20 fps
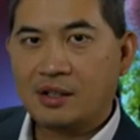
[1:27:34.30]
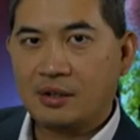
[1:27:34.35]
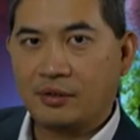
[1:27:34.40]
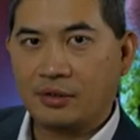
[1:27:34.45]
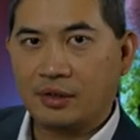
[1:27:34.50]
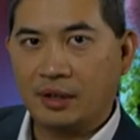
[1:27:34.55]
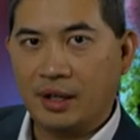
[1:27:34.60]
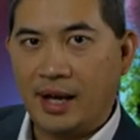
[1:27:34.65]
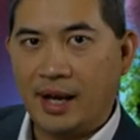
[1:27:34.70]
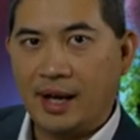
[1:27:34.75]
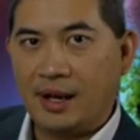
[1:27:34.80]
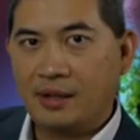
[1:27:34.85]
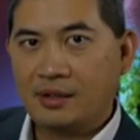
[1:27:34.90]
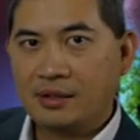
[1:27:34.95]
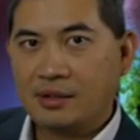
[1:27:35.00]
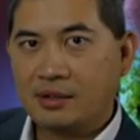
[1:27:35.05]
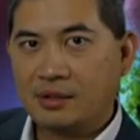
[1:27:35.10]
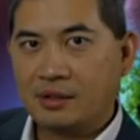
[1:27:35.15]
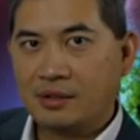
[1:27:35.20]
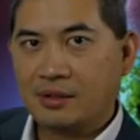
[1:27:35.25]
of
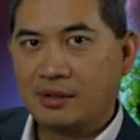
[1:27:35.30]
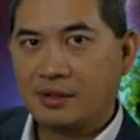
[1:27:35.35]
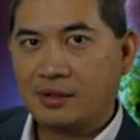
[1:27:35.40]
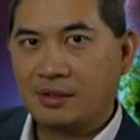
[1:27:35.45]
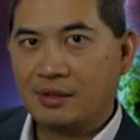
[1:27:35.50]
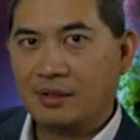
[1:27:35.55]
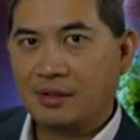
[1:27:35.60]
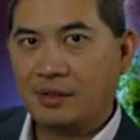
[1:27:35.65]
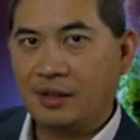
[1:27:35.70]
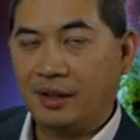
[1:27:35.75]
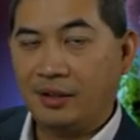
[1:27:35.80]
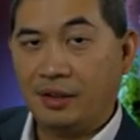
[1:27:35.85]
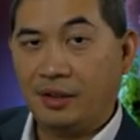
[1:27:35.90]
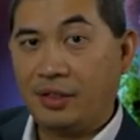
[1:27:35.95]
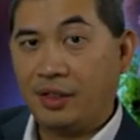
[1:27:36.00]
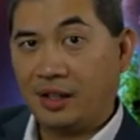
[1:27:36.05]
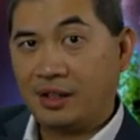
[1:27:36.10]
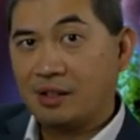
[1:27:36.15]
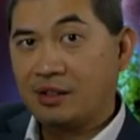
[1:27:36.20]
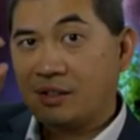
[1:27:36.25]
glass and the
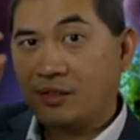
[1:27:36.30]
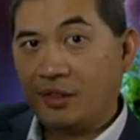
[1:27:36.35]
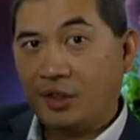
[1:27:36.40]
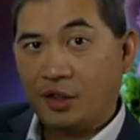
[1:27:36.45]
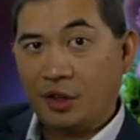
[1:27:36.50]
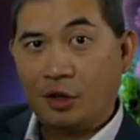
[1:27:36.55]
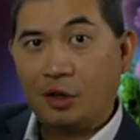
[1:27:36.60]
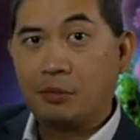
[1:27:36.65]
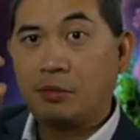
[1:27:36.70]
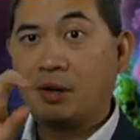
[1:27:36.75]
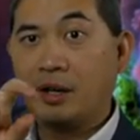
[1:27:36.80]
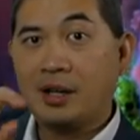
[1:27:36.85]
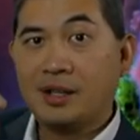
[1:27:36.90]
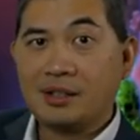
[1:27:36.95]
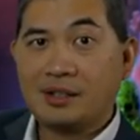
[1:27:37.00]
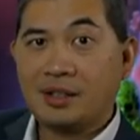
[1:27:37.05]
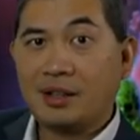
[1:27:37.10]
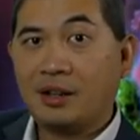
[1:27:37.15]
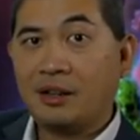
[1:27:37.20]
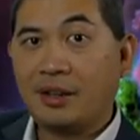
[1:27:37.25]
thickness of the
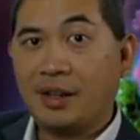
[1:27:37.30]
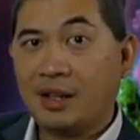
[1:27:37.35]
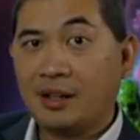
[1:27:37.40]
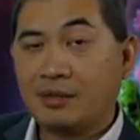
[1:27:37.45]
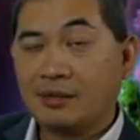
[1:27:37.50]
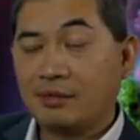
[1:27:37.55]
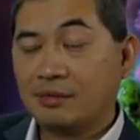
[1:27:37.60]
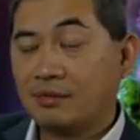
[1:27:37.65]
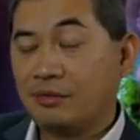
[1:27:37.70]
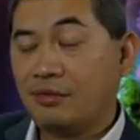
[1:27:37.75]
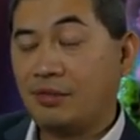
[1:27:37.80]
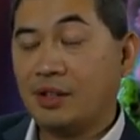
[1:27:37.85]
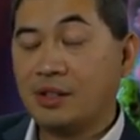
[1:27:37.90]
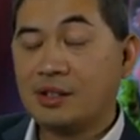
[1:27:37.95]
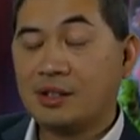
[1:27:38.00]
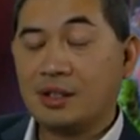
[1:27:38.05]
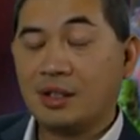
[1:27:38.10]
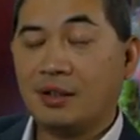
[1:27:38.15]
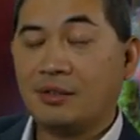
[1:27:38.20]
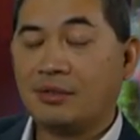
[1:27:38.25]
Eurobrace and all that fun
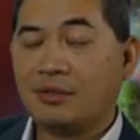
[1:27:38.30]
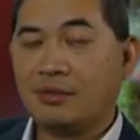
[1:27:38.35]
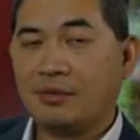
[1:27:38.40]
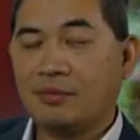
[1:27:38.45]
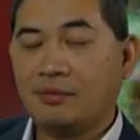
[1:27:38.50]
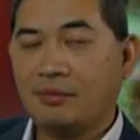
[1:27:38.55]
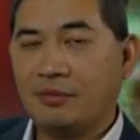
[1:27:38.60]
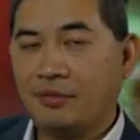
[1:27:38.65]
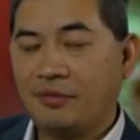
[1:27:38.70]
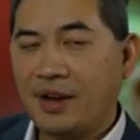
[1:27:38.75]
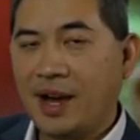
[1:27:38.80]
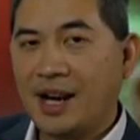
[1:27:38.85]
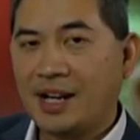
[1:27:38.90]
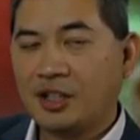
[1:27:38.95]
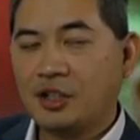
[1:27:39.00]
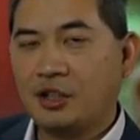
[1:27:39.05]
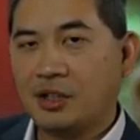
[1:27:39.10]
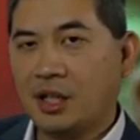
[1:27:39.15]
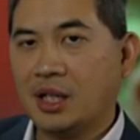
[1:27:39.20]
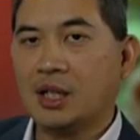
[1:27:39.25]
stuff
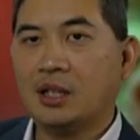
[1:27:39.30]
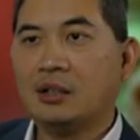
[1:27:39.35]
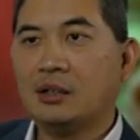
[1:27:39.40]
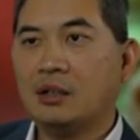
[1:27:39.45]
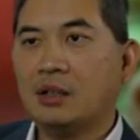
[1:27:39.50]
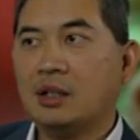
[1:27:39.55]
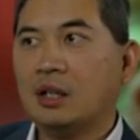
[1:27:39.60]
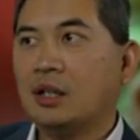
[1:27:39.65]
factored in